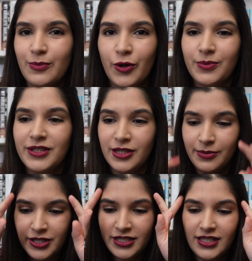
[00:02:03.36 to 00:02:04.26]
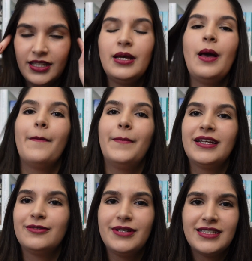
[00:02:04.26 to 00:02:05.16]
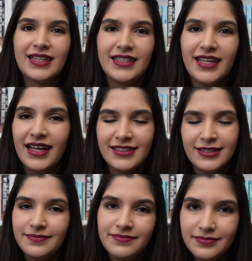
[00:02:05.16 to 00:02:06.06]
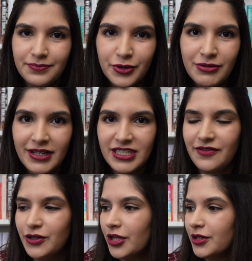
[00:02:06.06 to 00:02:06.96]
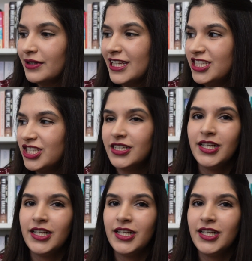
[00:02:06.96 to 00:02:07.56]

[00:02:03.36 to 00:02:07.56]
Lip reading: the Mormon community. But basically, as pretty much every other religion,